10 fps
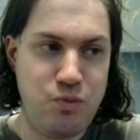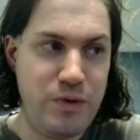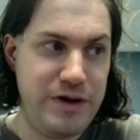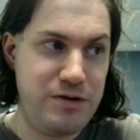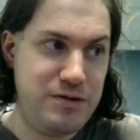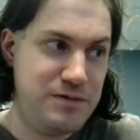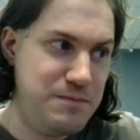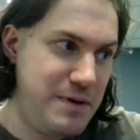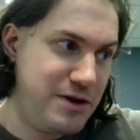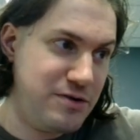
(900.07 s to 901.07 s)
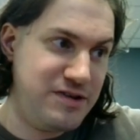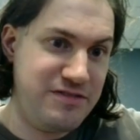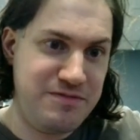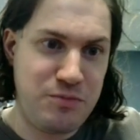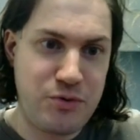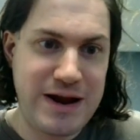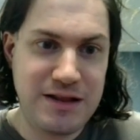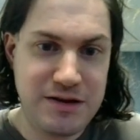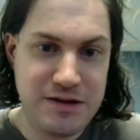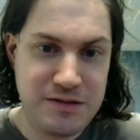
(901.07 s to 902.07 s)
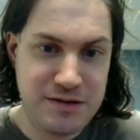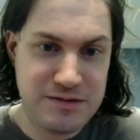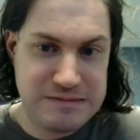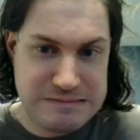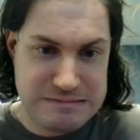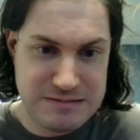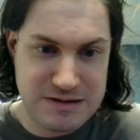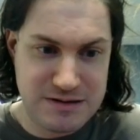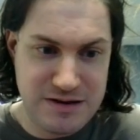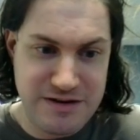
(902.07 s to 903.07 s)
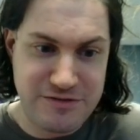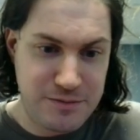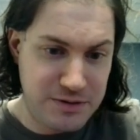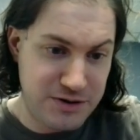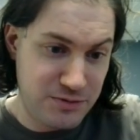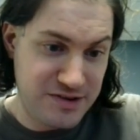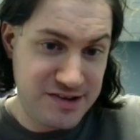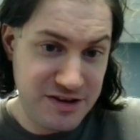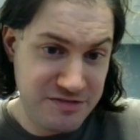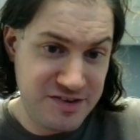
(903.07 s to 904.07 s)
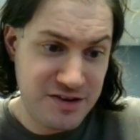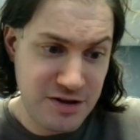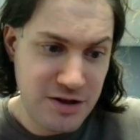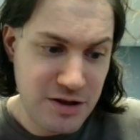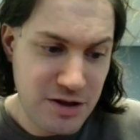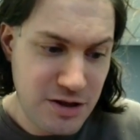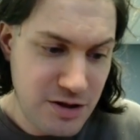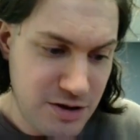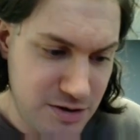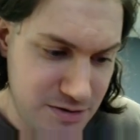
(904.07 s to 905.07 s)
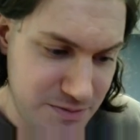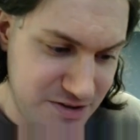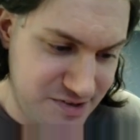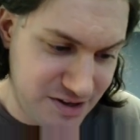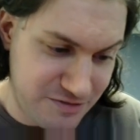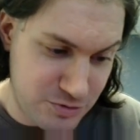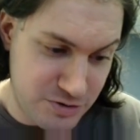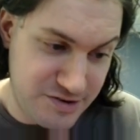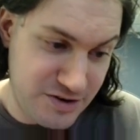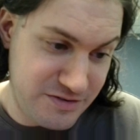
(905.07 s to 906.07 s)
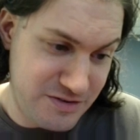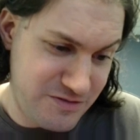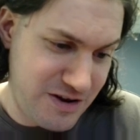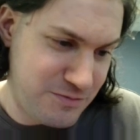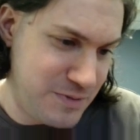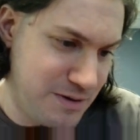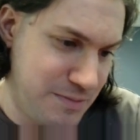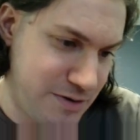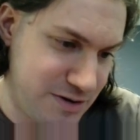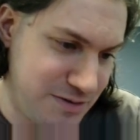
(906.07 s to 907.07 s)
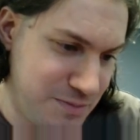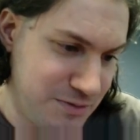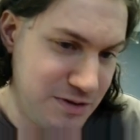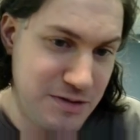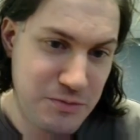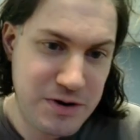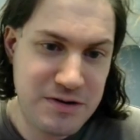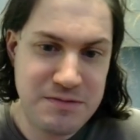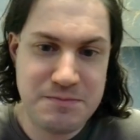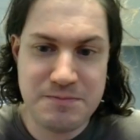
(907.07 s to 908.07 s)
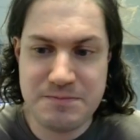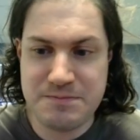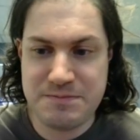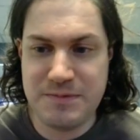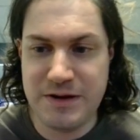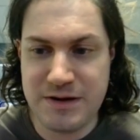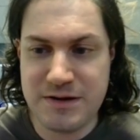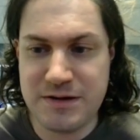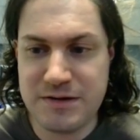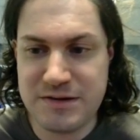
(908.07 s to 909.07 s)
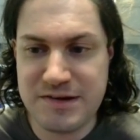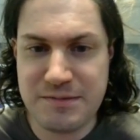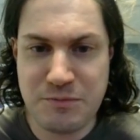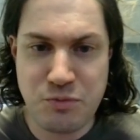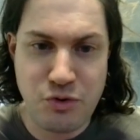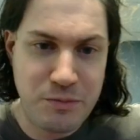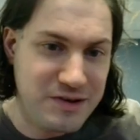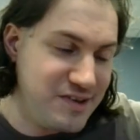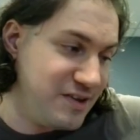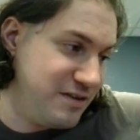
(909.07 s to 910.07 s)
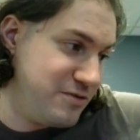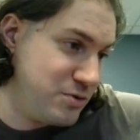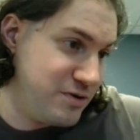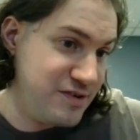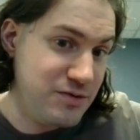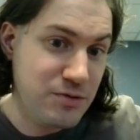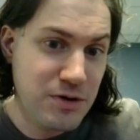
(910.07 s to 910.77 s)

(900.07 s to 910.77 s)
weird matters of morality that never applied to the slaves. And the slave owner does not even have to be American. They read like some Roman slave owners do.